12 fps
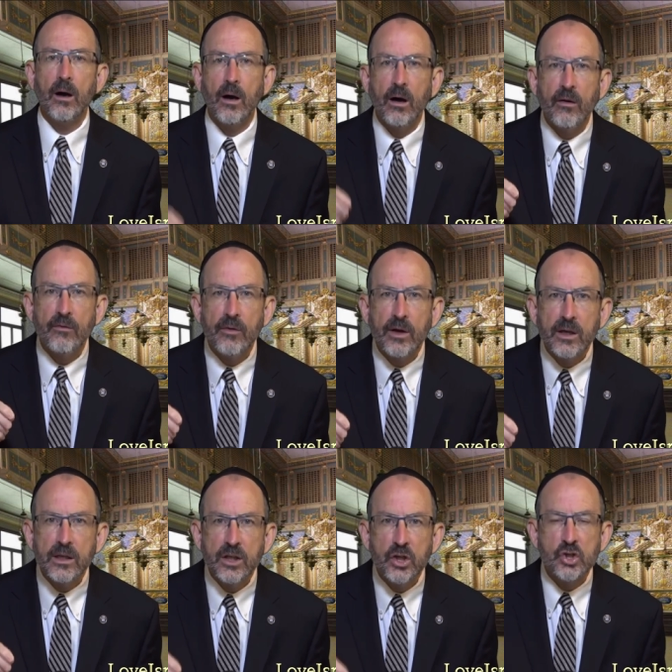of
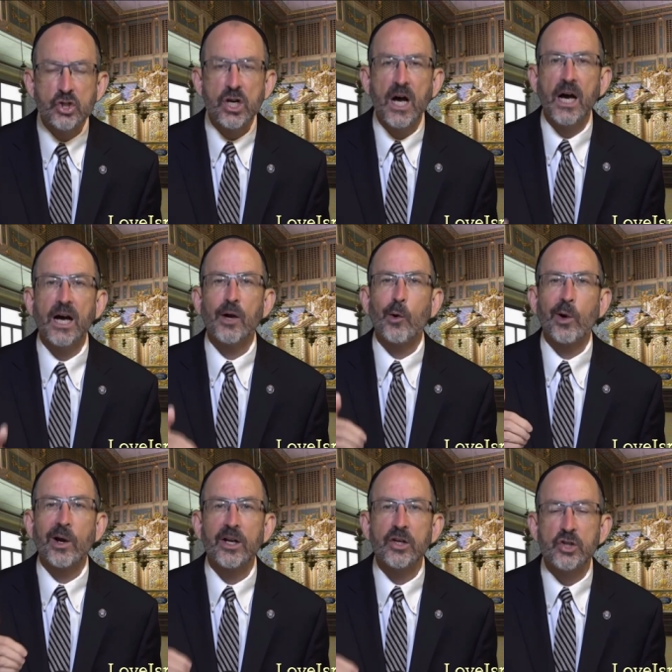Yishai
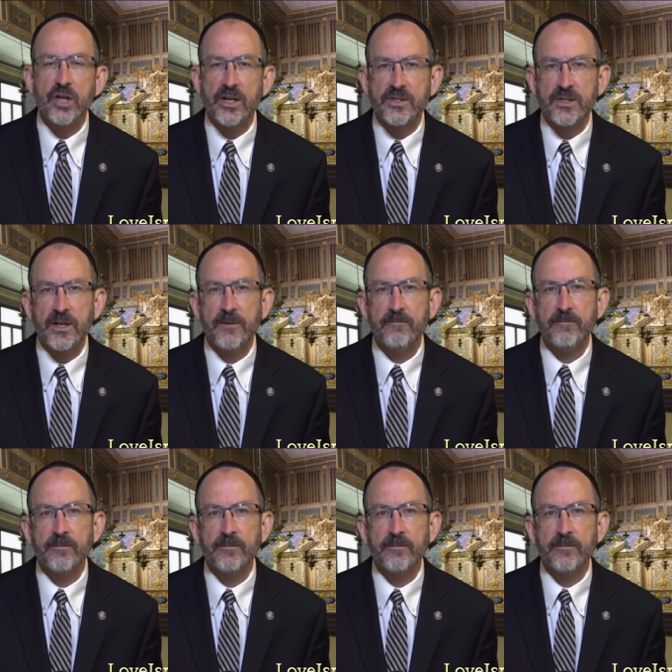or Jesse.